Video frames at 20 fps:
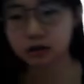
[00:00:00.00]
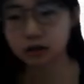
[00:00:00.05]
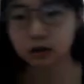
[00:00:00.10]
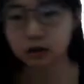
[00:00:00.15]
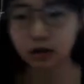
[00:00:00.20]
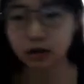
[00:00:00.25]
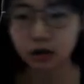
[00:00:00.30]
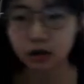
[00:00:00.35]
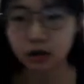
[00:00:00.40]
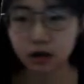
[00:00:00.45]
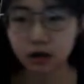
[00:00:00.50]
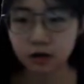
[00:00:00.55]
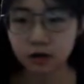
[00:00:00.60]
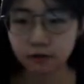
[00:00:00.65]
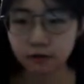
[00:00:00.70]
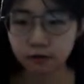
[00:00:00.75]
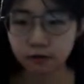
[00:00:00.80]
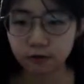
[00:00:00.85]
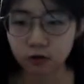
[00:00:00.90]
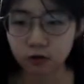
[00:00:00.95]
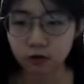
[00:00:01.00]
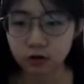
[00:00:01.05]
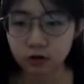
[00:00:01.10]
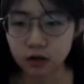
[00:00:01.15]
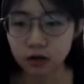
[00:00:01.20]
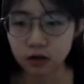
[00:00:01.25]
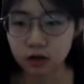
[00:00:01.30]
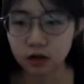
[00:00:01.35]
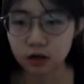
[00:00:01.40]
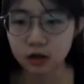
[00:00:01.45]
and for
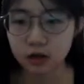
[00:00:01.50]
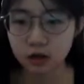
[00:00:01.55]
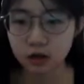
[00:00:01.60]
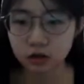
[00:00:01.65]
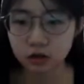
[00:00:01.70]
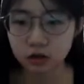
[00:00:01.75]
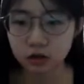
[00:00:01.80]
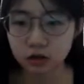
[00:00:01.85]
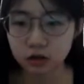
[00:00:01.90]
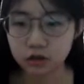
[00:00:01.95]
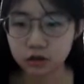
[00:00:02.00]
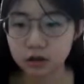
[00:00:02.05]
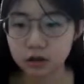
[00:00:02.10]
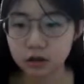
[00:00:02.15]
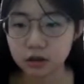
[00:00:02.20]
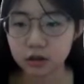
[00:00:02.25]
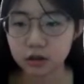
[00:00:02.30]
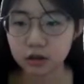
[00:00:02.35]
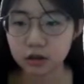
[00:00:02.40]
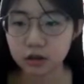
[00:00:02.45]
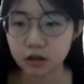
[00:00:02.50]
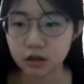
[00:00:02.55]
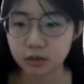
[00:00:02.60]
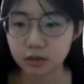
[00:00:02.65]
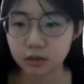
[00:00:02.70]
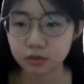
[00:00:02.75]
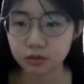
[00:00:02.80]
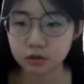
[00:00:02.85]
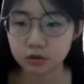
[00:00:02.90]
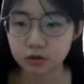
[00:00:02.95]
inlet 2, they put the
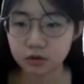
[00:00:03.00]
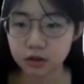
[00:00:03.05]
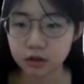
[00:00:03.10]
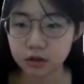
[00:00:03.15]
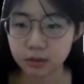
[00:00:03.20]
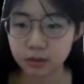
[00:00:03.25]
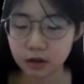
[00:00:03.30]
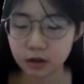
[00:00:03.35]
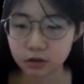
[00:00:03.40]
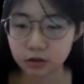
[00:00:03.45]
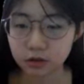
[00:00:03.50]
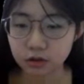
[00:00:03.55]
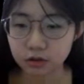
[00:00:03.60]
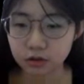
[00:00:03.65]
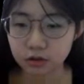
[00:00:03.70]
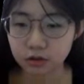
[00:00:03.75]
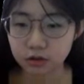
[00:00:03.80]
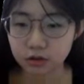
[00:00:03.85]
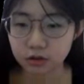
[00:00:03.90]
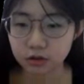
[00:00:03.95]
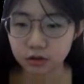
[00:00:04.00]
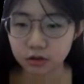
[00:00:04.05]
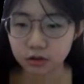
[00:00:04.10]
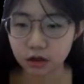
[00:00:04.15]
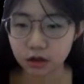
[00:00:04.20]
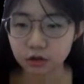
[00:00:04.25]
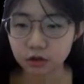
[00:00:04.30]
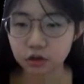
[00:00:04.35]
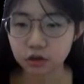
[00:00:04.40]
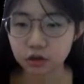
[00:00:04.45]
mitochondria
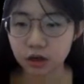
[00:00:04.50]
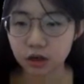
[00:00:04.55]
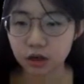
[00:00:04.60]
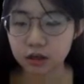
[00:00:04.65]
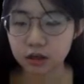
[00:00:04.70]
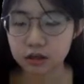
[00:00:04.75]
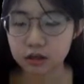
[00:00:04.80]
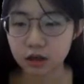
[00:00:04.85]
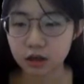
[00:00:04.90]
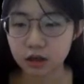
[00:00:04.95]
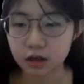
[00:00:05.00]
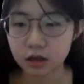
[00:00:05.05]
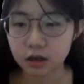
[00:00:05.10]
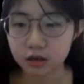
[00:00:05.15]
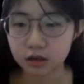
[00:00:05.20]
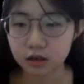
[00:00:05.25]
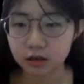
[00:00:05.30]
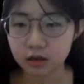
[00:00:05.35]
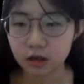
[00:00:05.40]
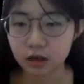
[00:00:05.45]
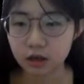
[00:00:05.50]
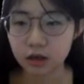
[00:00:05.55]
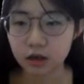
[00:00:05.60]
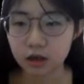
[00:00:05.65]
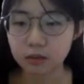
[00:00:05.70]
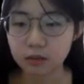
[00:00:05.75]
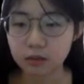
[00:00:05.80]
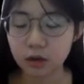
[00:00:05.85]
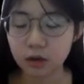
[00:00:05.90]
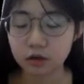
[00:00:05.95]
inside it. And the
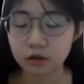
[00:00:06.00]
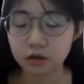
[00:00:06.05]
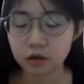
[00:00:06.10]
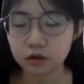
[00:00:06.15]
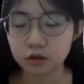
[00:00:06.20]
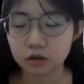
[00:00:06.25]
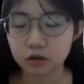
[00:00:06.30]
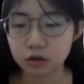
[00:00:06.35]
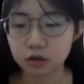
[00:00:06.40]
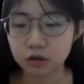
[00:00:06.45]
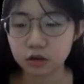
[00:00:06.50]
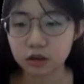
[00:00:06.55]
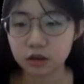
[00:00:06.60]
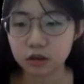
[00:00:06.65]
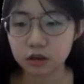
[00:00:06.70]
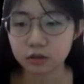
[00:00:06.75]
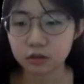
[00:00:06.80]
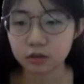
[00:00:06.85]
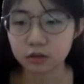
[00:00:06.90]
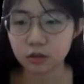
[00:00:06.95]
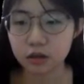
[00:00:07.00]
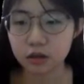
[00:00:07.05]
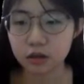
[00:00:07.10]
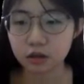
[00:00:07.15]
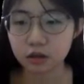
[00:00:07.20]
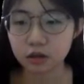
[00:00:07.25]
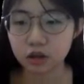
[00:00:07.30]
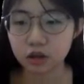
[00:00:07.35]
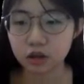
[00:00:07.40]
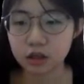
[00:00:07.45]
mitochondria is with the
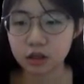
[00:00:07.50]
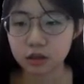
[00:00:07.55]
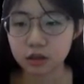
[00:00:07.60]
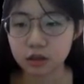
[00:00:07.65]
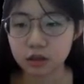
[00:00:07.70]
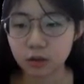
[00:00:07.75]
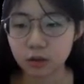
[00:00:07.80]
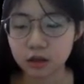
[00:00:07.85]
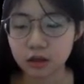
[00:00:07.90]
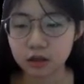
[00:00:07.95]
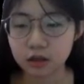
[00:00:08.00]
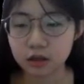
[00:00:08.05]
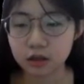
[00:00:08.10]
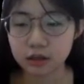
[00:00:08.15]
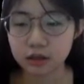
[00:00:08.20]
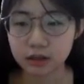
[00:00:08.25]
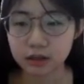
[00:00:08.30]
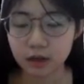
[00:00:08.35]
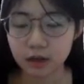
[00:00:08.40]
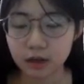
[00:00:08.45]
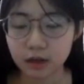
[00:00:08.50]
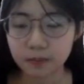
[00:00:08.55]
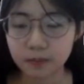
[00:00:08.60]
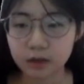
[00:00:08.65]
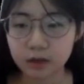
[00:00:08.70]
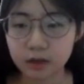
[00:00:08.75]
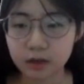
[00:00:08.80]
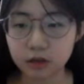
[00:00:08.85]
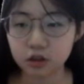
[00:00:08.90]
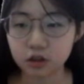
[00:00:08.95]
JC1 stand. The
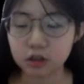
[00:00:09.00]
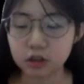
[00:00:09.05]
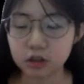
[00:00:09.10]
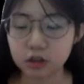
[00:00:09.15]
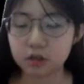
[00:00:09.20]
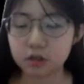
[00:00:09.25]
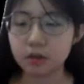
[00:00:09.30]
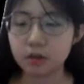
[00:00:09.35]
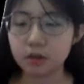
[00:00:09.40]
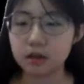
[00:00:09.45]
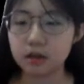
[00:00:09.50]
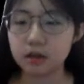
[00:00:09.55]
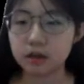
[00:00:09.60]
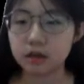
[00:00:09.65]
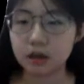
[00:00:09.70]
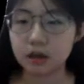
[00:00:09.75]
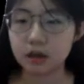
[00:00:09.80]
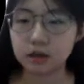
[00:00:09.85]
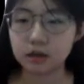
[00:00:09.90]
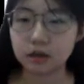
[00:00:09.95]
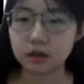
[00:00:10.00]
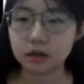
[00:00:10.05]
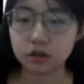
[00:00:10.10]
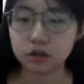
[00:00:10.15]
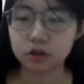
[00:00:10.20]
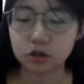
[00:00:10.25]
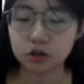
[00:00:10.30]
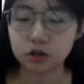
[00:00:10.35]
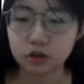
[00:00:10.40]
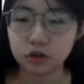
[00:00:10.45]
JC1 stand is to
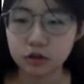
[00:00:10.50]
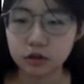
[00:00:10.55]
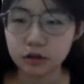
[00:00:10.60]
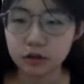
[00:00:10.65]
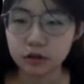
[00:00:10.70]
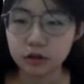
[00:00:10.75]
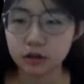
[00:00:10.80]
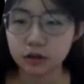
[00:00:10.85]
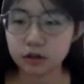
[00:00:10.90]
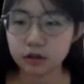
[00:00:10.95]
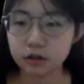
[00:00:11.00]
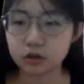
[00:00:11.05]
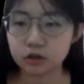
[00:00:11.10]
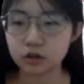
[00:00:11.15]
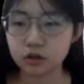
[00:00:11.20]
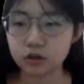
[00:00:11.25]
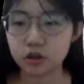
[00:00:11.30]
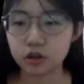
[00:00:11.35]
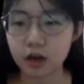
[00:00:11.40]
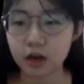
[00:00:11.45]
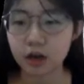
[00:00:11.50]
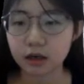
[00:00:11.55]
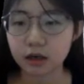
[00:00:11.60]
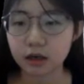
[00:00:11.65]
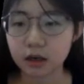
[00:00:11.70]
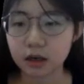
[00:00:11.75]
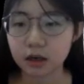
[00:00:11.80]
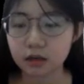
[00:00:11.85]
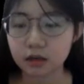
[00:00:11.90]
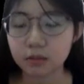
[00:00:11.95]
check that the
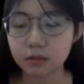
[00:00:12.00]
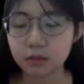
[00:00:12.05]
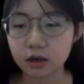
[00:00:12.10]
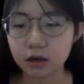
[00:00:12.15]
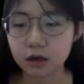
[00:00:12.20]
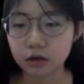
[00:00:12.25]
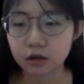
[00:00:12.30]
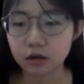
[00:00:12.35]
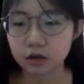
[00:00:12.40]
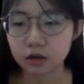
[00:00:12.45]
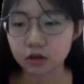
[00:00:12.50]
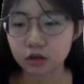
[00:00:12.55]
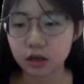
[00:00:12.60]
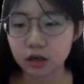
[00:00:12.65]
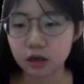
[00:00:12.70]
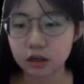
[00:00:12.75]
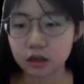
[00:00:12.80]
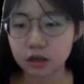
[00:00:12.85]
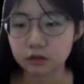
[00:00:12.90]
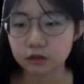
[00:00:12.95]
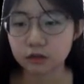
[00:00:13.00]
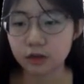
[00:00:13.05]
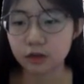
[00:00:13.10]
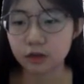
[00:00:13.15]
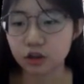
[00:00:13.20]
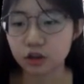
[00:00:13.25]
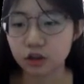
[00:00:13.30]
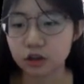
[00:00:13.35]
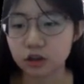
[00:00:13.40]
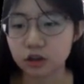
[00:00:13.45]
mitochondria is functional
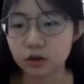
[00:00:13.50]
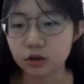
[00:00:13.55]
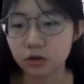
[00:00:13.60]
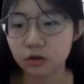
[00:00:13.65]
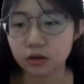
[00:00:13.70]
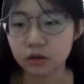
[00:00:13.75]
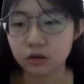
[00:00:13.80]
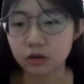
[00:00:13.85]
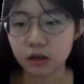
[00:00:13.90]
or not.